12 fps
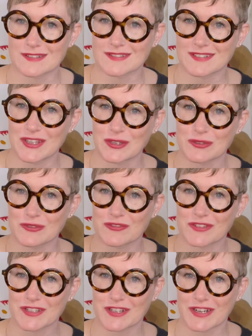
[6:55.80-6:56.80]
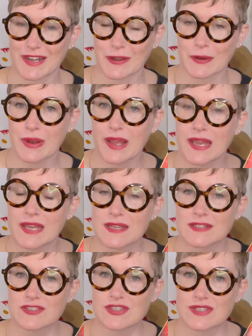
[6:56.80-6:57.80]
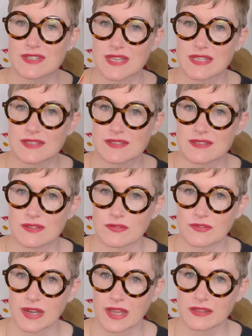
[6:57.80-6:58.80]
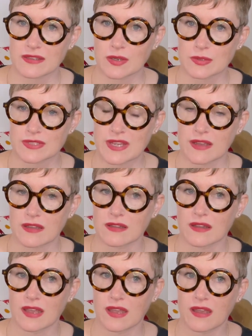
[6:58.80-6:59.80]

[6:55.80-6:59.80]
you figure it out. She stays overnight in the hotel.